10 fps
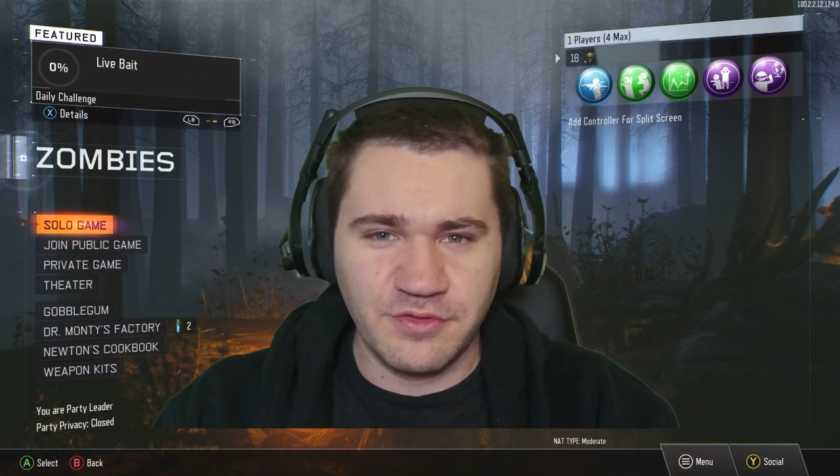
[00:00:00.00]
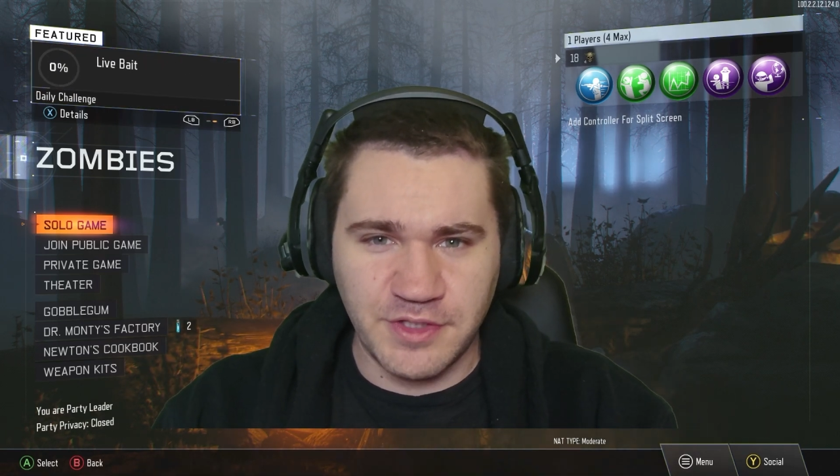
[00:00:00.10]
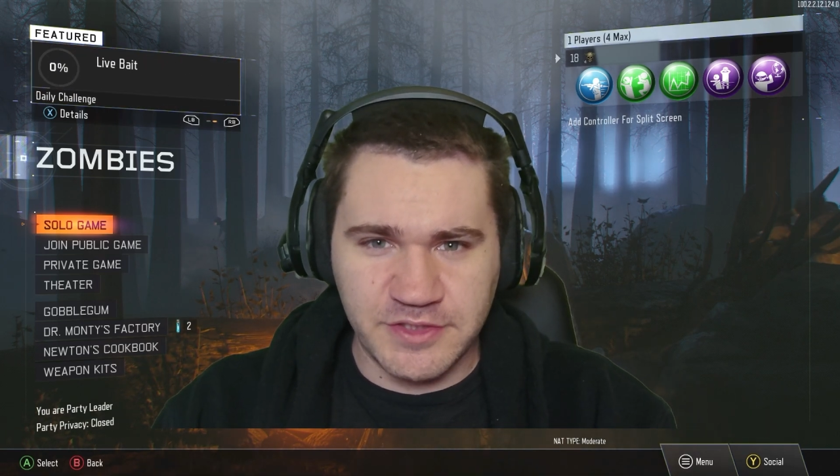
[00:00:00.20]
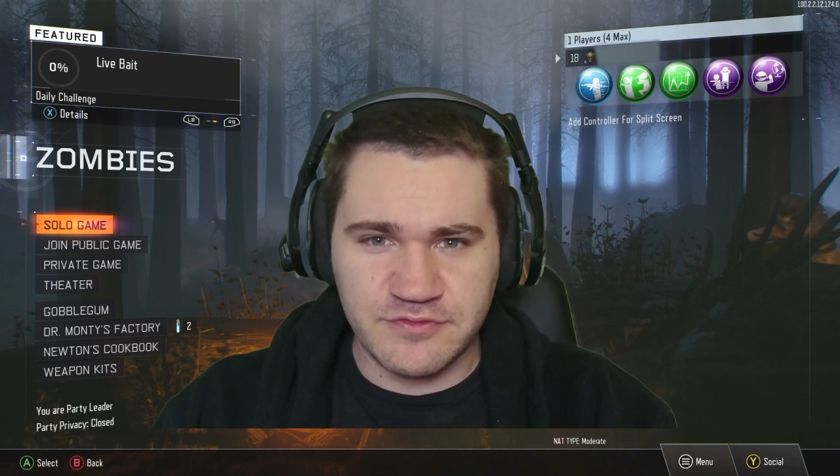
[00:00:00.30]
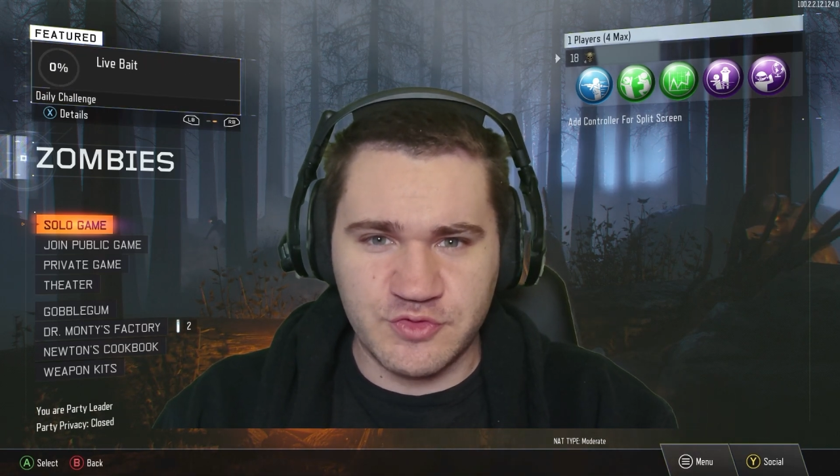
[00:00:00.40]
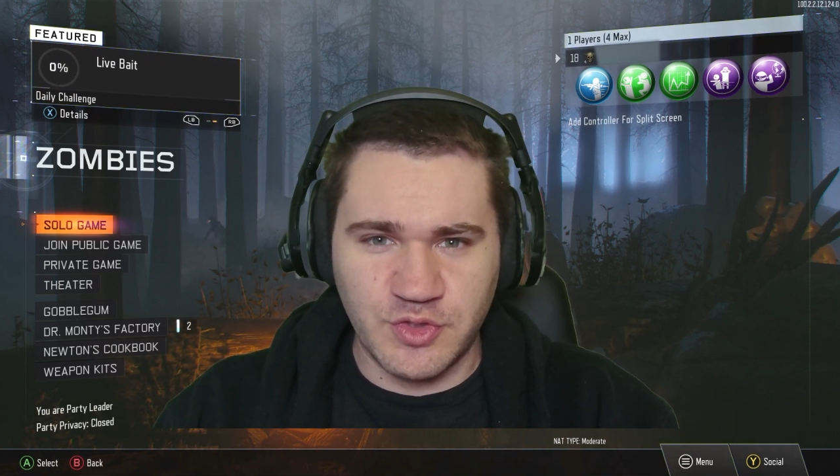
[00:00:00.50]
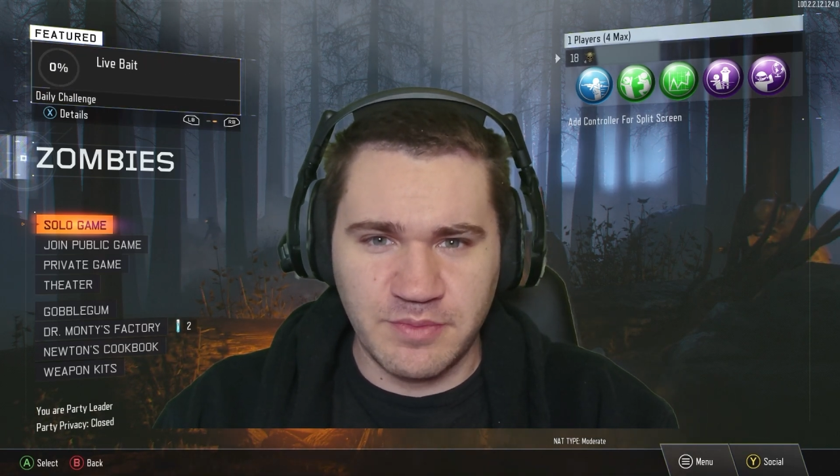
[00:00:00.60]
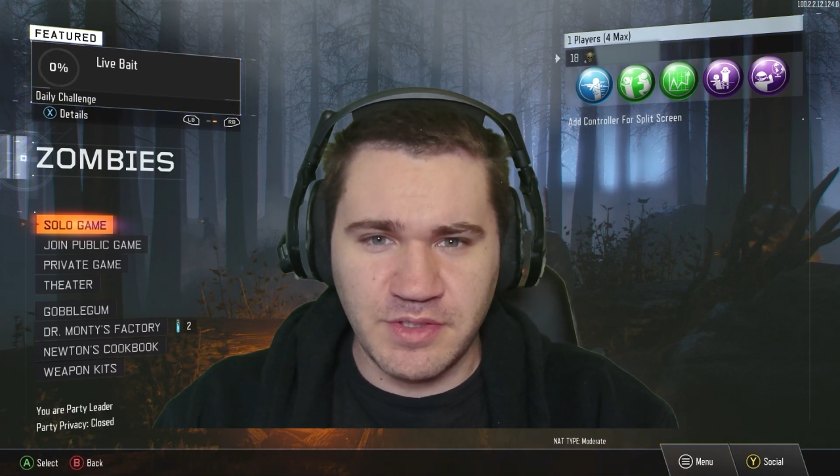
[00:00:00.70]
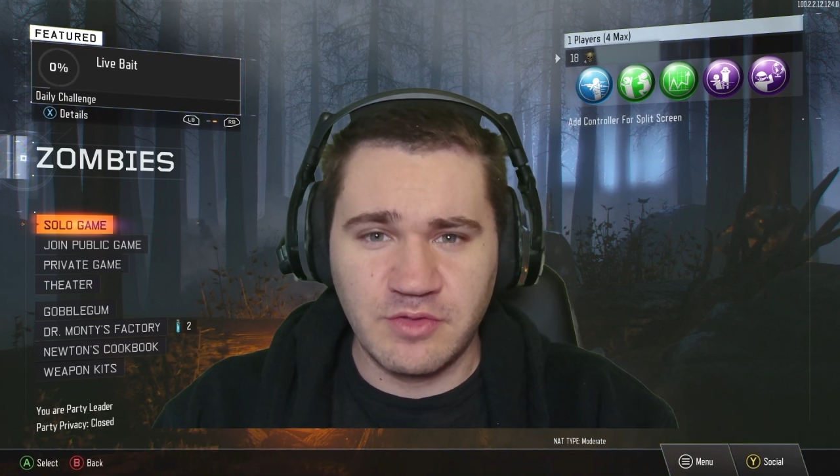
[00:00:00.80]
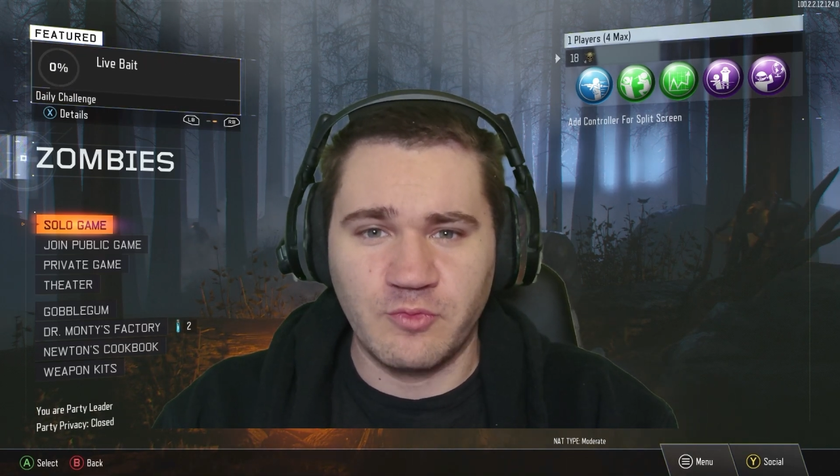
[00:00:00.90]
Thanks for joining
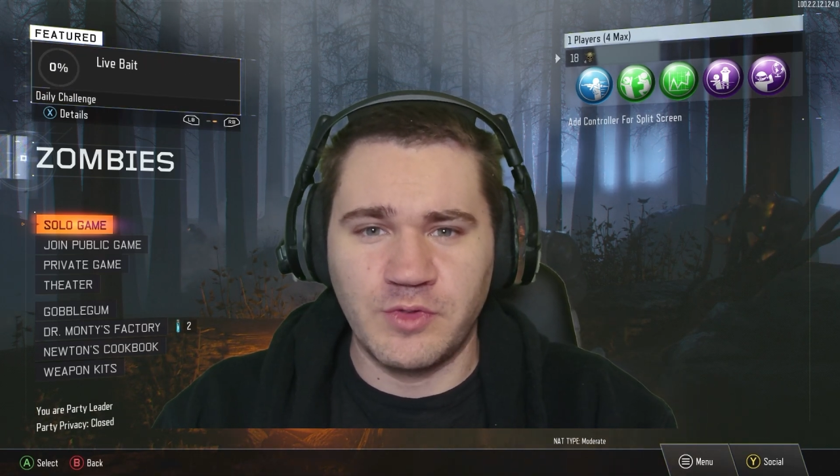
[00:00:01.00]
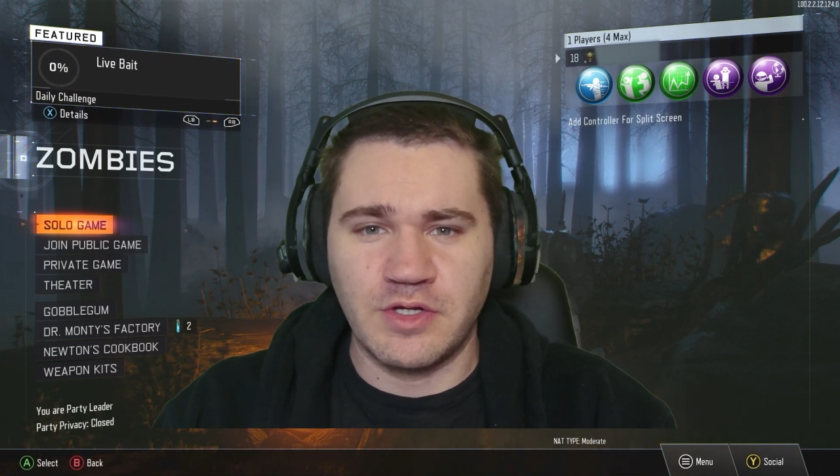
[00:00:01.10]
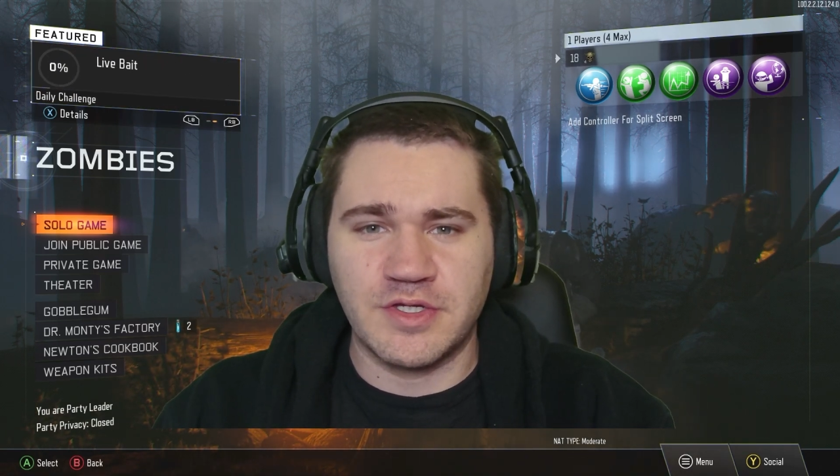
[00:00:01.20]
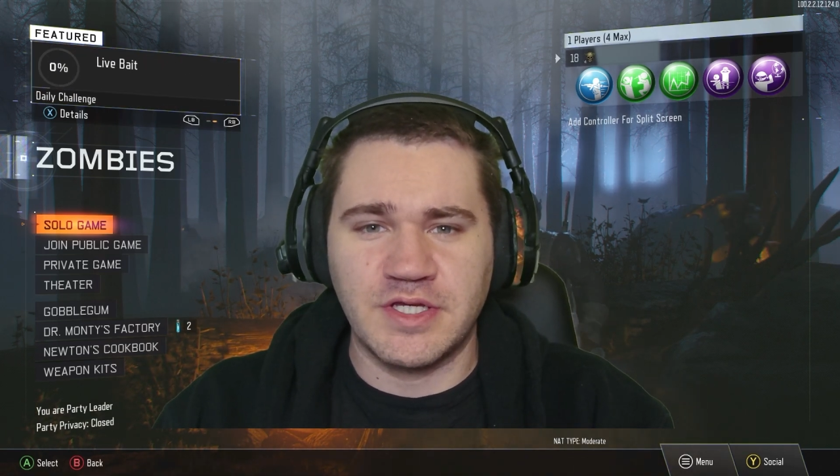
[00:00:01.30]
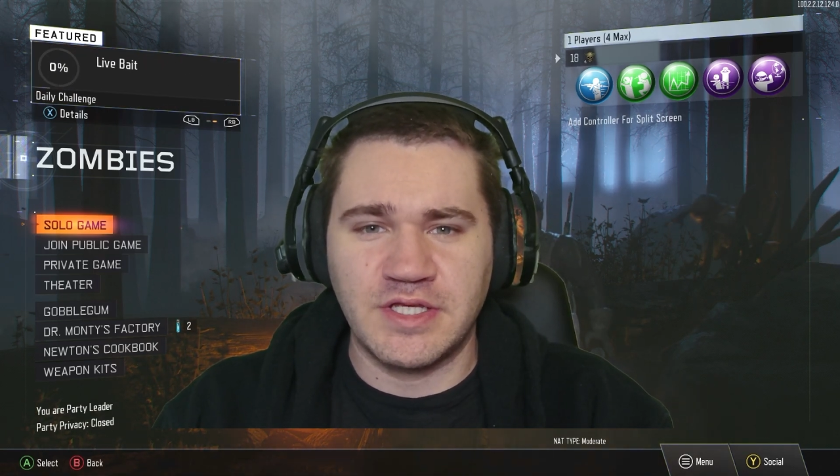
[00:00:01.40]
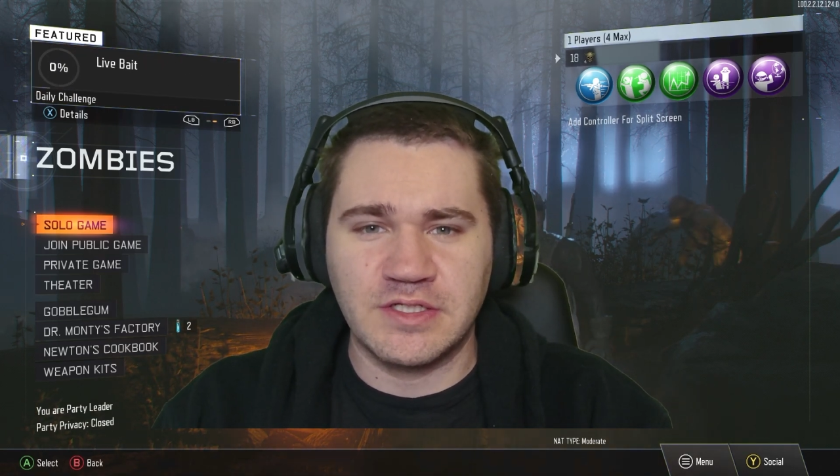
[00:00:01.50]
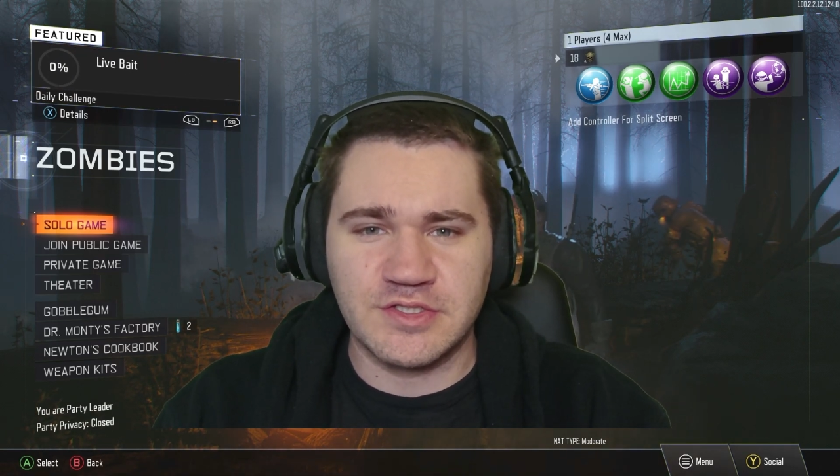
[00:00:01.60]
me. We are getting into